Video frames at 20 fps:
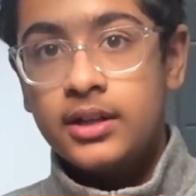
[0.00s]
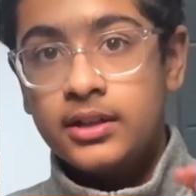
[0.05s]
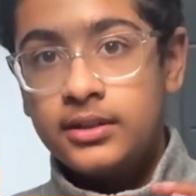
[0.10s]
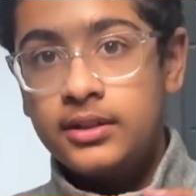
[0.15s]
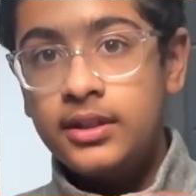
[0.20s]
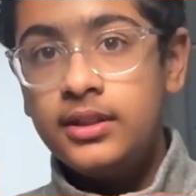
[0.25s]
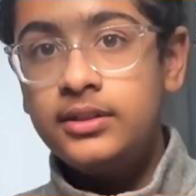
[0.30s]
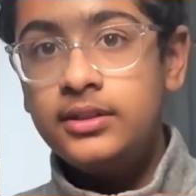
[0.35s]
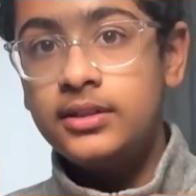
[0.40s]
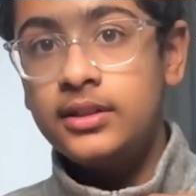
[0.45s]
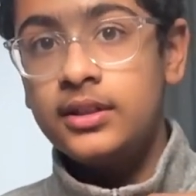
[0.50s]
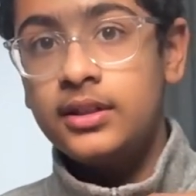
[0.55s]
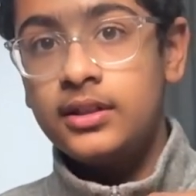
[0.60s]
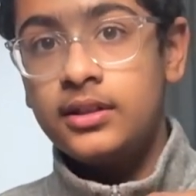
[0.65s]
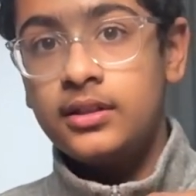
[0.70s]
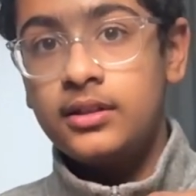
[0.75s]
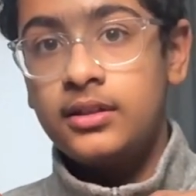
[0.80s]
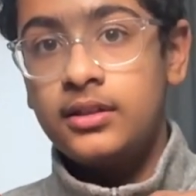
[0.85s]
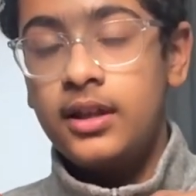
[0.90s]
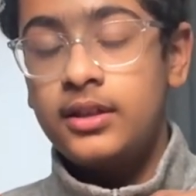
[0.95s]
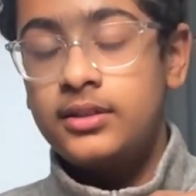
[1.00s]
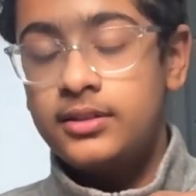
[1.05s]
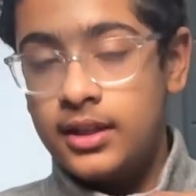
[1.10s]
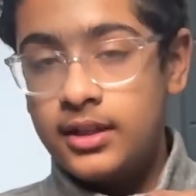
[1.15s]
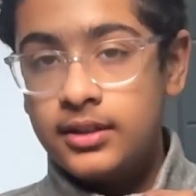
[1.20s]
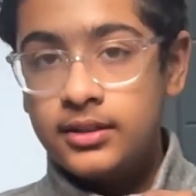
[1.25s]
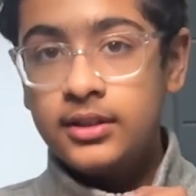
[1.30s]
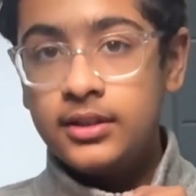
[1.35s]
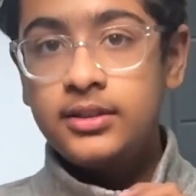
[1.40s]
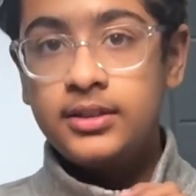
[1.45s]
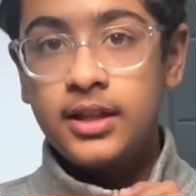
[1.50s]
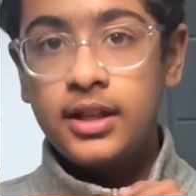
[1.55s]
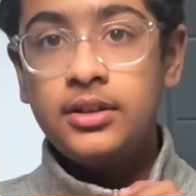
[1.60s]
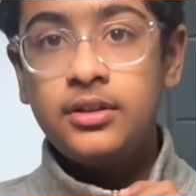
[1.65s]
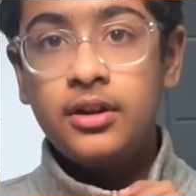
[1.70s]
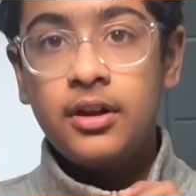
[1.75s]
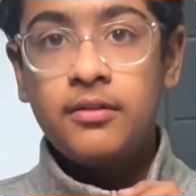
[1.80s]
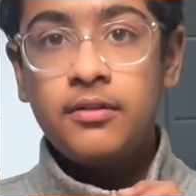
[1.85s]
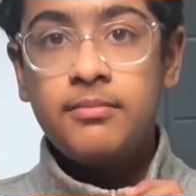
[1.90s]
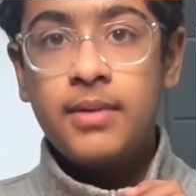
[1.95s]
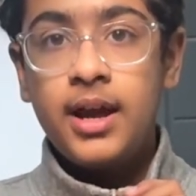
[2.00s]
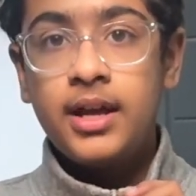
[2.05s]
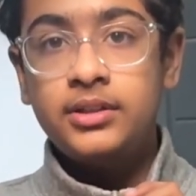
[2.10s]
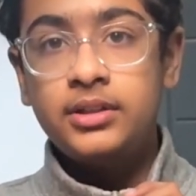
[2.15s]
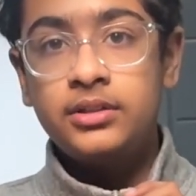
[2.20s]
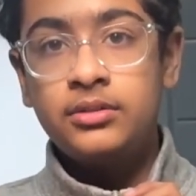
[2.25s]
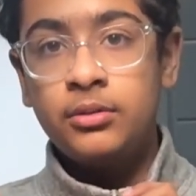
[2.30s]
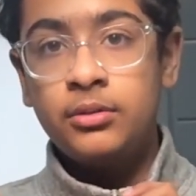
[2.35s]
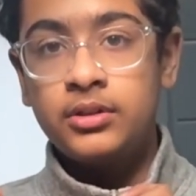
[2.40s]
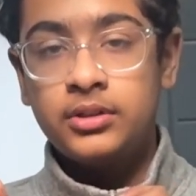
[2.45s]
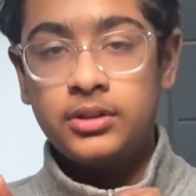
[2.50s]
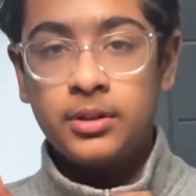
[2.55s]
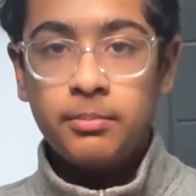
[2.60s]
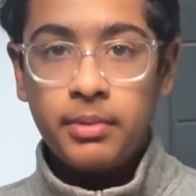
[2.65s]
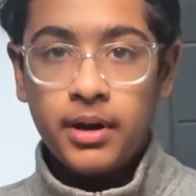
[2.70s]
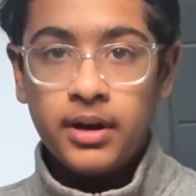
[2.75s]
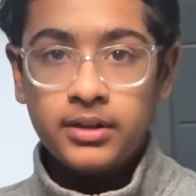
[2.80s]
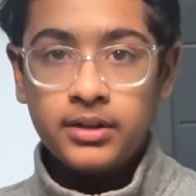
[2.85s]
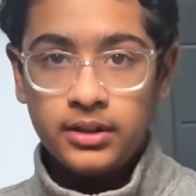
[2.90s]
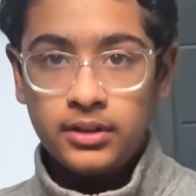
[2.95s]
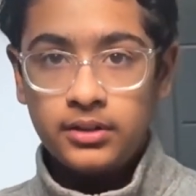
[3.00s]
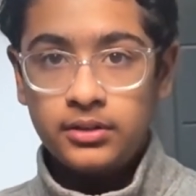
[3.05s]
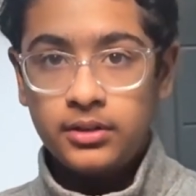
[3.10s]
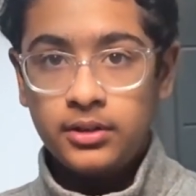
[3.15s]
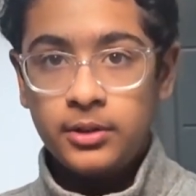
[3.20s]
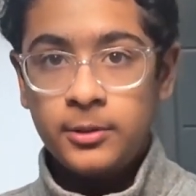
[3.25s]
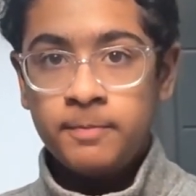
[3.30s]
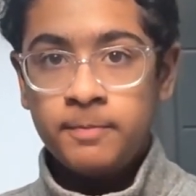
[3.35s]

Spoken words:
This center of mass is known as the barycenter.